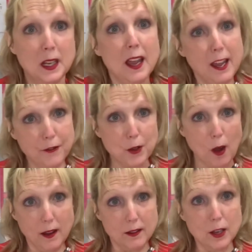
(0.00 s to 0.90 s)
If
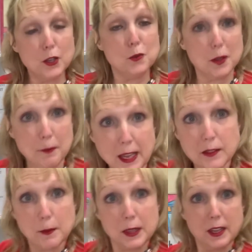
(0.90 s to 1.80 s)
not, you can make
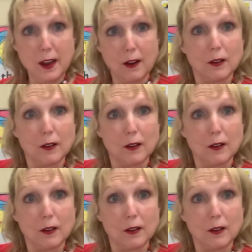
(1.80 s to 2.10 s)
them in the air